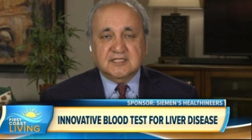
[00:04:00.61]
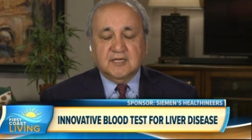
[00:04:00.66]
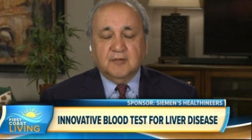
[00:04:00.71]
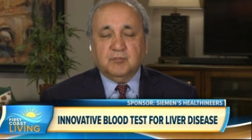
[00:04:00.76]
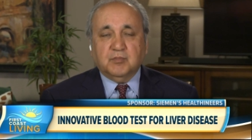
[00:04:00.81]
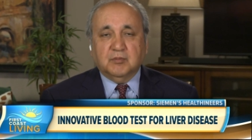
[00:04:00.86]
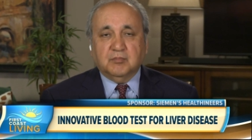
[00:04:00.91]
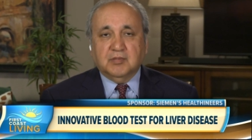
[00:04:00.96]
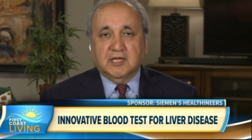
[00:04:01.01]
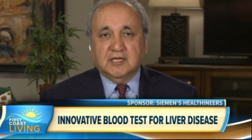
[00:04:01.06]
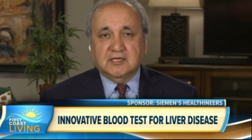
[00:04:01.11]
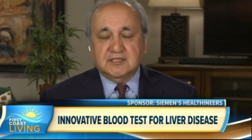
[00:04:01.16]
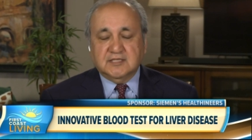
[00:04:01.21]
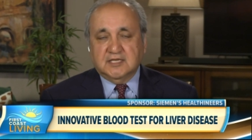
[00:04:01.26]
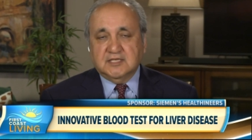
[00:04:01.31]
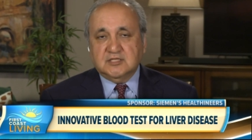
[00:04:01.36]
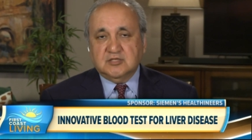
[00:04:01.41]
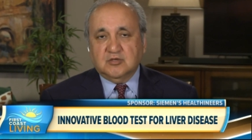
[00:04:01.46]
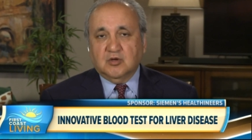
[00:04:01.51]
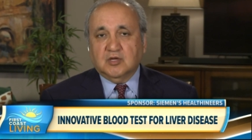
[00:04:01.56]
a sample blood
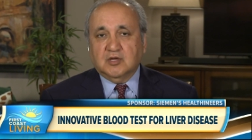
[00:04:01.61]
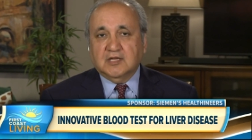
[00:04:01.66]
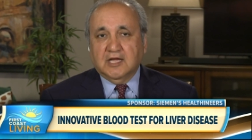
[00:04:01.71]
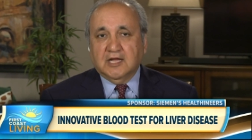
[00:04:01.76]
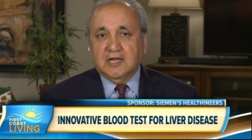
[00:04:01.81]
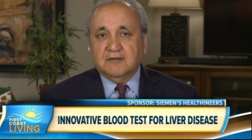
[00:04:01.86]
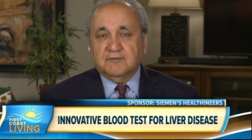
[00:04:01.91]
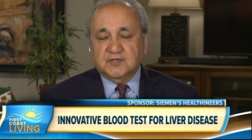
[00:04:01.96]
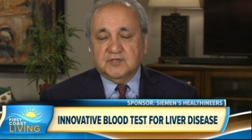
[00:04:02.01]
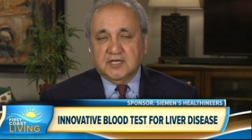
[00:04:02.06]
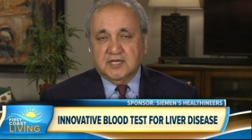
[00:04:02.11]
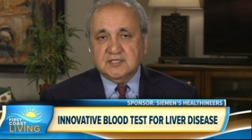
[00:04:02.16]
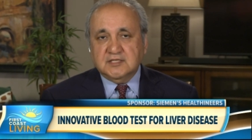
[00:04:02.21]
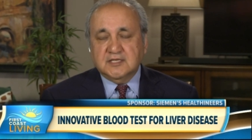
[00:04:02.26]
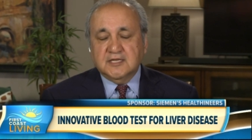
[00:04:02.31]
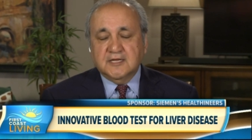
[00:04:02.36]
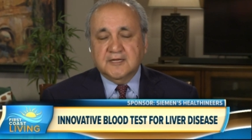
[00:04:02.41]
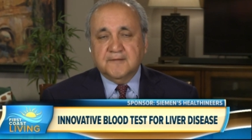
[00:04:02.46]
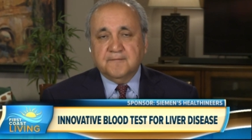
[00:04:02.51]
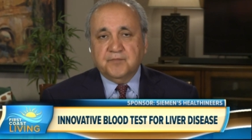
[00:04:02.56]
test called ALT
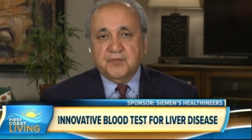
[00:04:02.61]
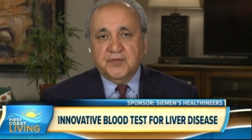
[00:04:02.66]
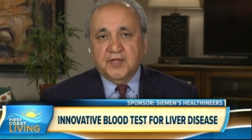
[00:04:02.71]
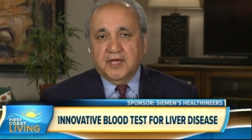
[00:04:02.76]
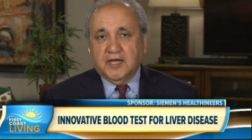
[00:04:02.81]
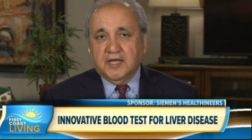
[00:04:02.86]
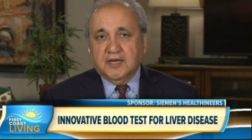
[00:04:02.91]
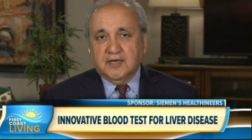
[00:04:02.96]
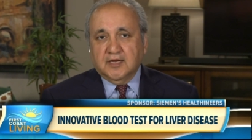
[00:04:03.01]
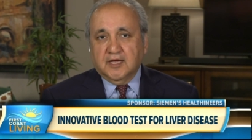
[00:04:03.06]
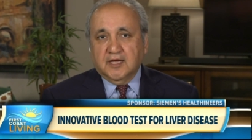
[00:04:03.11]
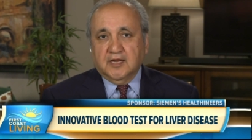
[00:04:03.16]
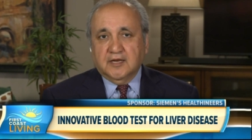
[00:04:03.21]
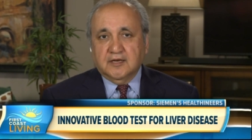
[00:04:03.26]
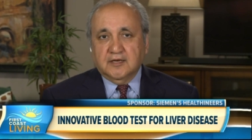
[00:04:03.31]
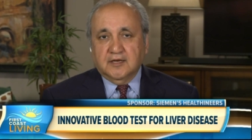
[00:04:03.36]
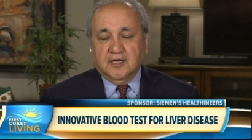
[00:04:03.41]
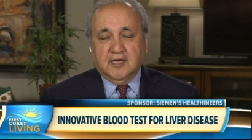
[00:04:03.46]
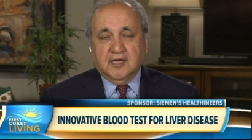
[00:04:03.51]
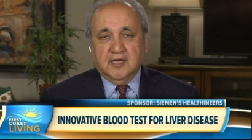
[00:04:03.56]
test, and
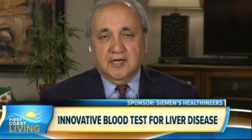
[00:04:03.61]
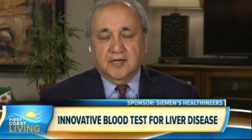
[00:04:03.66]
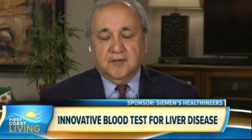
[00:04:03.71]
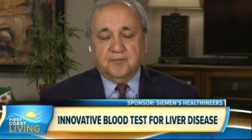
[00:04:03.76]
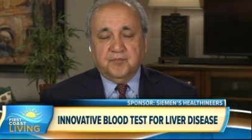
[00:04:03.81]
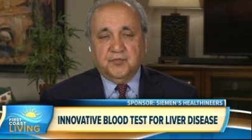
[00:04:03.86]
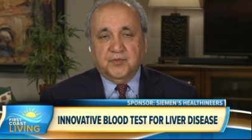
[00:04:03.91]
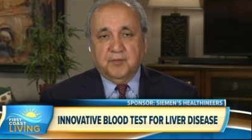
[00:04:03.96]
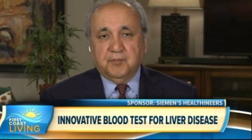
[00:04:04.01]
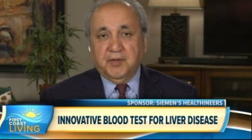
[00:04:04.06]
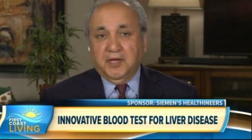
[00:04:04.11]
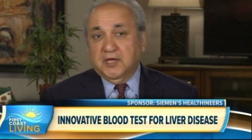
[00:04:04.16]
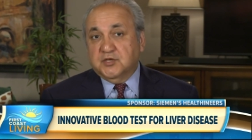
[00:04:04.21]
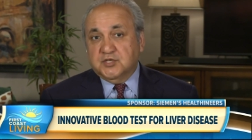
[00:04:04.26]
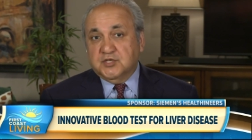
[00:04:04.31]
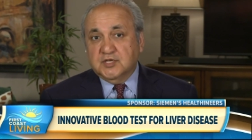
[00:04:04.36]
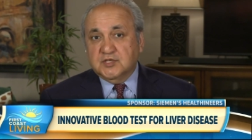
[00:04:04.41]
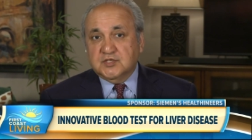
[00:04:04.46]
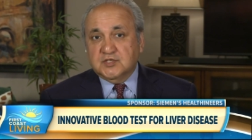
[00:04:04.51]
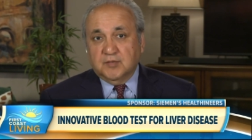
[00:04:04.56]
and uh,
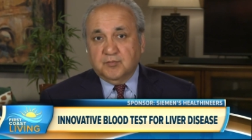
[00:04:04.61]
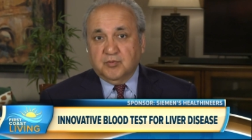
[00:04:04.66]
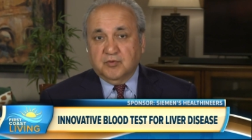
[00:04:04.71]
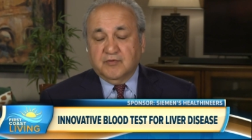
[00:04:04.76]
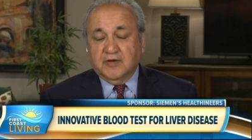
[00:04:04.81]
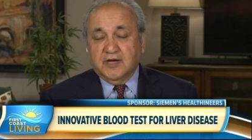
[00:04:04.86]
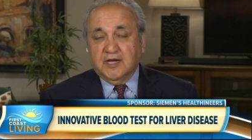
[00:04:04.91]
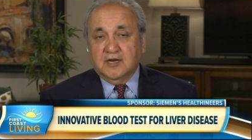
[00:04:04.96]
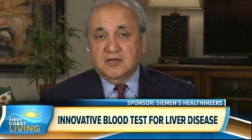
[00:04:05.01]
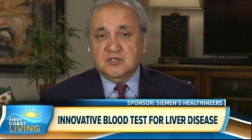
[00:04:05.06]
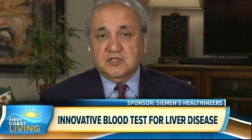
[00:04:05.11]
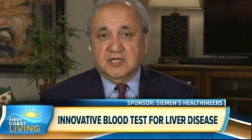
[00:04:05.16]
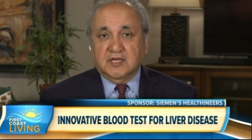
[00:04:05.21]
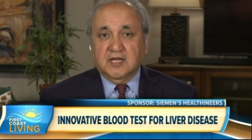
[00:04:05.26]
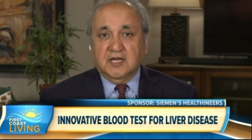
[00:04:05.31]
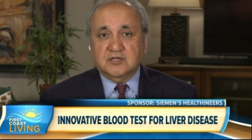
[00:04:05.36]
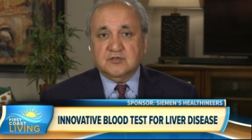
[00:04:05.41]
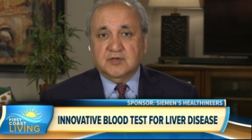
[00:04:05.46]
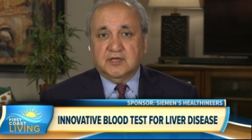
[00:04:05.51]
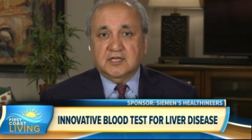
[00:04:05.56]
patients and providers
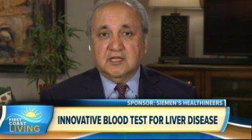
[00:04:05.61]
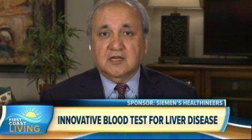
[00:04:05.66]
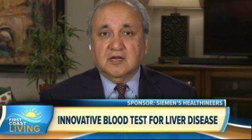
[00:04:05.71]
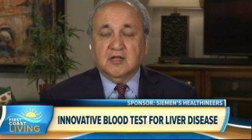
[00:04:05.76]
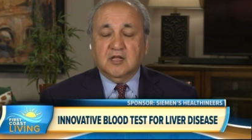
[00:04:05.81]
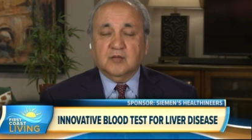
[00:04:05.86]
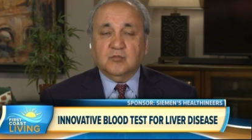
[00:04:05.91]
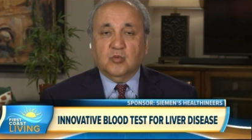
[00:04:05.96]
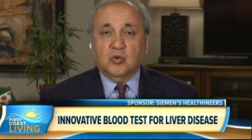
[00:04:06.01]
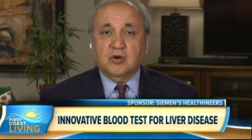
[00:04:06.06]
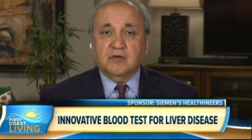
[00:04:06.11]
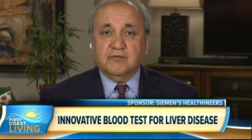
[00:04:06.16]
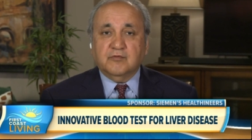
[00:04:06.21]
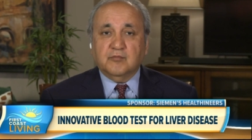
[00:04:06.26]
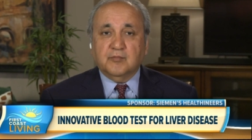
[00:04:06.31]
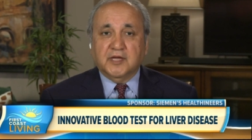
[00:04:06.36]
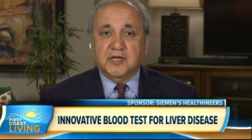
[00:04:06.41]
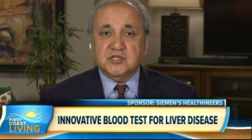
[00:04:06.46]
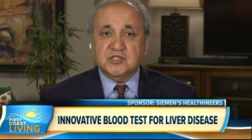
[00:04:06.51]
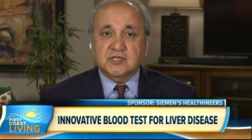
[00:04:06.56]
can actually get a lot more
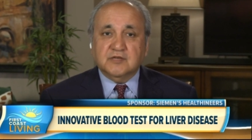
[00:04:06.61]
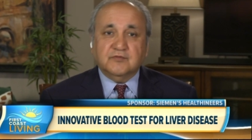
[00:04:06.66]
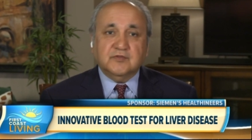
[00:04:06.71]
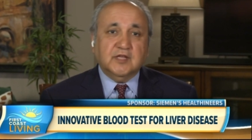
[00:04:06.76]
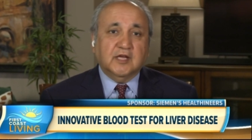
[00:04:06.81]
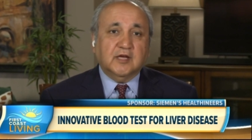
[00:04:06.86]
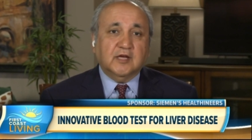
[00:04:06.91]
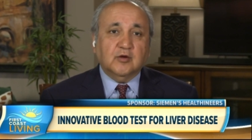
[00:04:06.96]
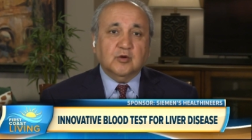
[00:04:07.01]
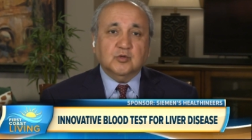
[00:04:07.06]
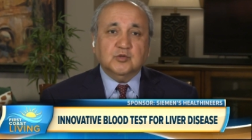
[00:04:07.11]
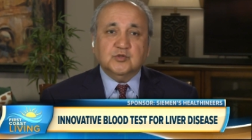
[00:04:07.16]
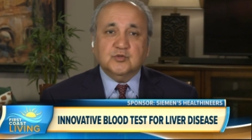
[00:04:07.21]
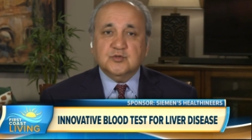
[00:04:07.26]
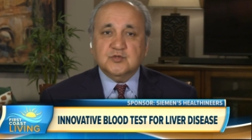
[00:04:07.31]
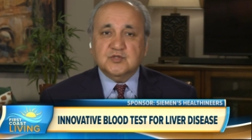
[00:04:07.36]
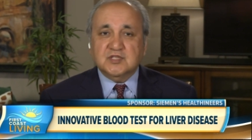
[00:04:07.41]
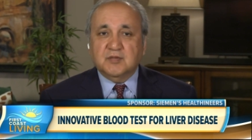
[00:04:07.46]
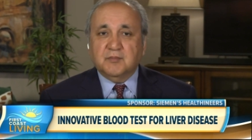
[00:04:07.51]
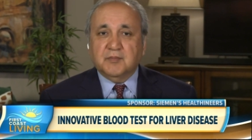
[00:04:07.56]
information if they go
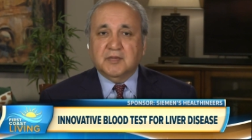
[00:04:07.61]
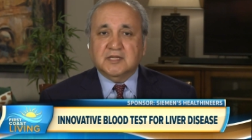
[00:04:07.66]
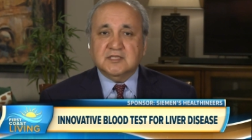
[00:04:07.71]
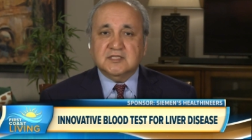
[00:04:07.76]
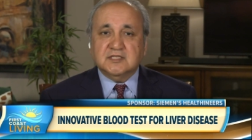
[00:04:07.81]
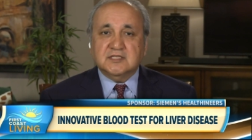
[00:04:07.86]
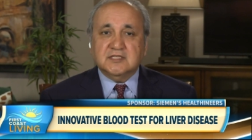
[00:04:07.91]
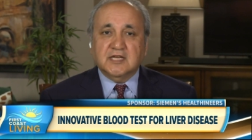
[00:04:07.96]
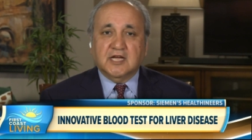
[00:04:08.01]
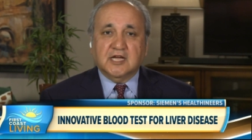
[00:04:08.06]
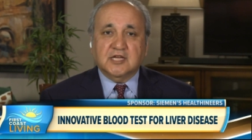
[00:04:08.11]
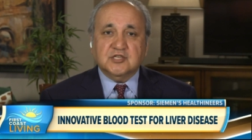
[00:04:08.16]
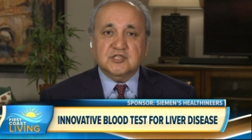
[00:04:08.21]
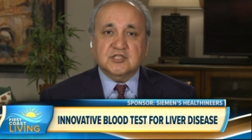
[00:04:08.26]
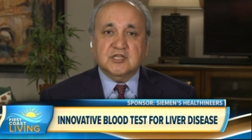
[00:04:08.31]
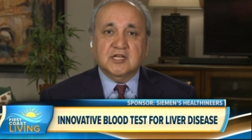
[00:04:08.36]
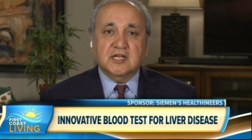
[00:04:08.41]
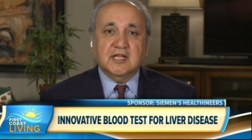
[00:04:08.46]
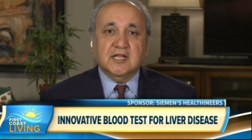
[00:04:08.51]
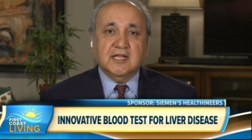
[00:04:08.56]
to
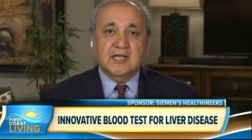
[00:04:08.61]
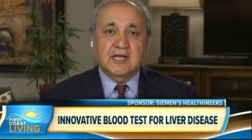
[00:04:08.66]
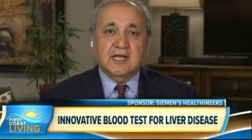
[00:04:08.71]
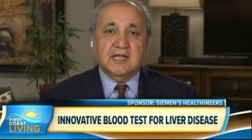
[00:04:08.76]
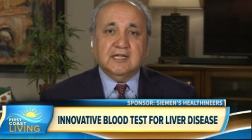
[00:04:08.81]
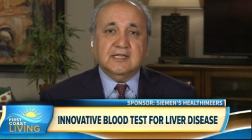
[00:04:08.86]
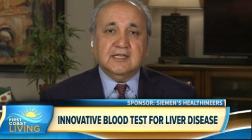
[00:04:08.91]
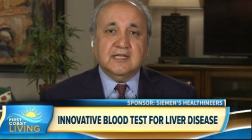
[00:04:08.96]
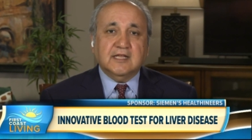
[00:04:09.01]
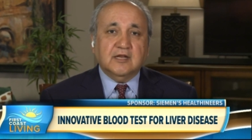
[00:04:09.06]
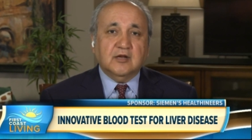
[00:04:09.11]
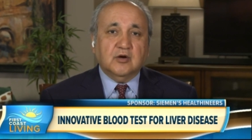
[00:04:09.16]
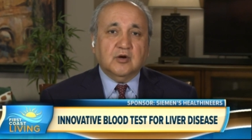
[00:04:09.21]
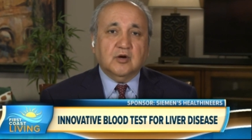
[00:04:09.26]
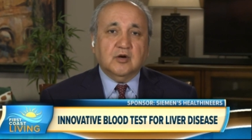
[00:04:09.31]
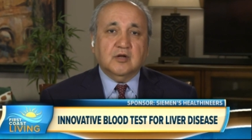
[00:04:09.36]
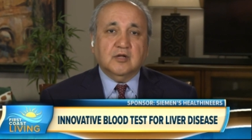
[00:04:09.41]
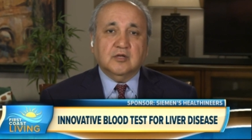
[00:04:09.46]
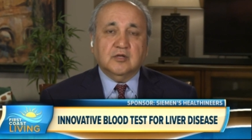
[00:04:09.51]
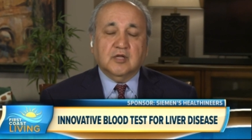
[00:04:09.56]

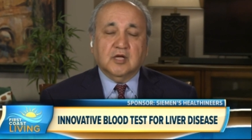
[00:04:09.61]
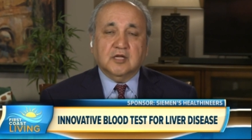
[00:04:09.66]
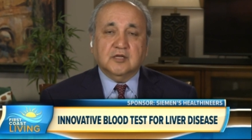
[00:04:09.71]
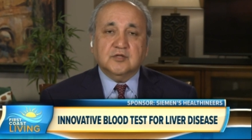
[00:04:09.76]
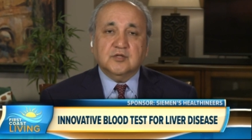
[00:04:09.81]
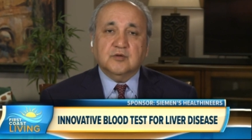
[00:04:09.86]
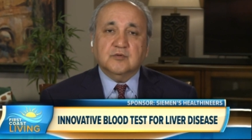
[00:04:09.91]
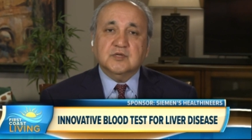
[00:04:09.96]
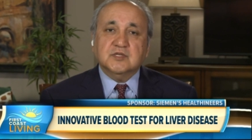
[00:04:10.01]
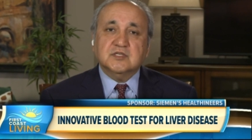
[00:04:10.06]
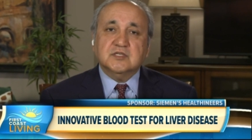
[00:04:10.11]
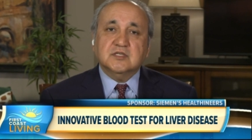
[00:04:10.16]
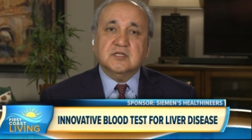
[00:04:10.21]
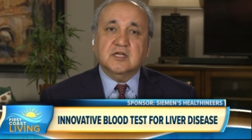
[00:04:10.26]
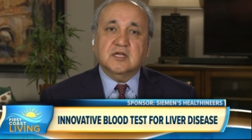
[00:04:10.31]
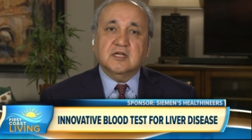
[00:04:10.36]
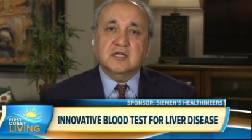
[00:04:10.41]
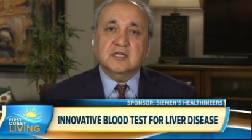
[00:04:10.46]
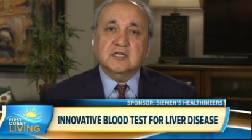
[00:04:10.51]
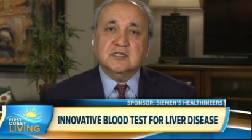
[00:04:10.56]

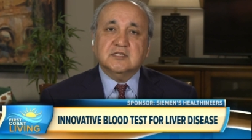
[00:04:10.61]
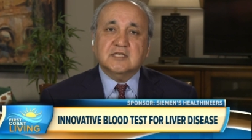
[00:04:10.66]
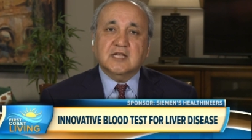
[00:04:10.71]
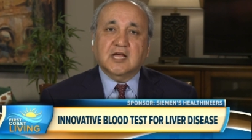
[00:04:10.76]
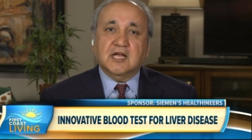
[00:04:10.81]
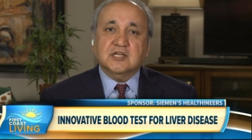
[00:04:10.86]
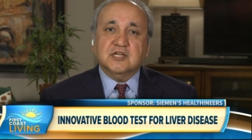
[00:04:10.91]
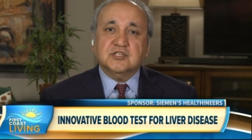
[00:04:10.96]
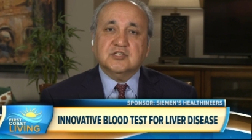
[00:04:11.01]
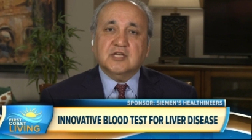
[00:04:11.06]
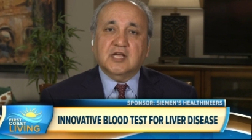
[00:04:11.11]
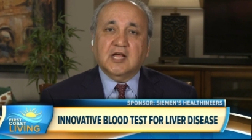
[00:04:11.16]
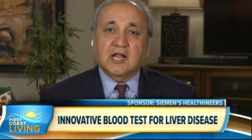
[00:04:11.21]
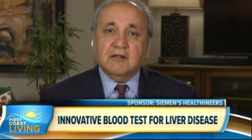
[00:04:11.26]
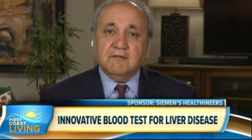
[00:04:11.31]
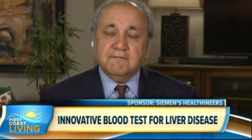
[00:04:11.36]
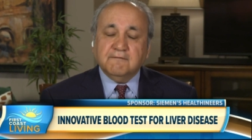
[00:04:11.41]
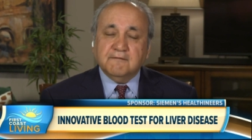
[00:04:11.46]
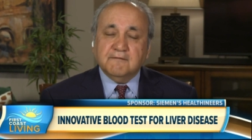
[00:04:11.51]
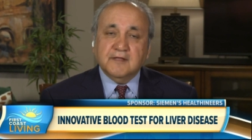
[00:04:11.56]
siemens-healthineer.us slash
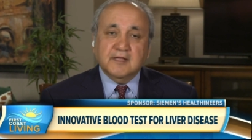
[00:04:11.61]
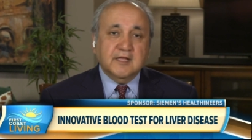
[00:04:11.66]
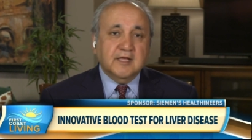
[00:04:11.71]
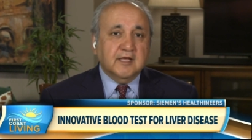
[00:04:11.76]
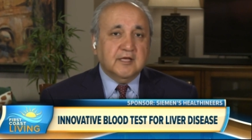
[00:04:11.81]
elf.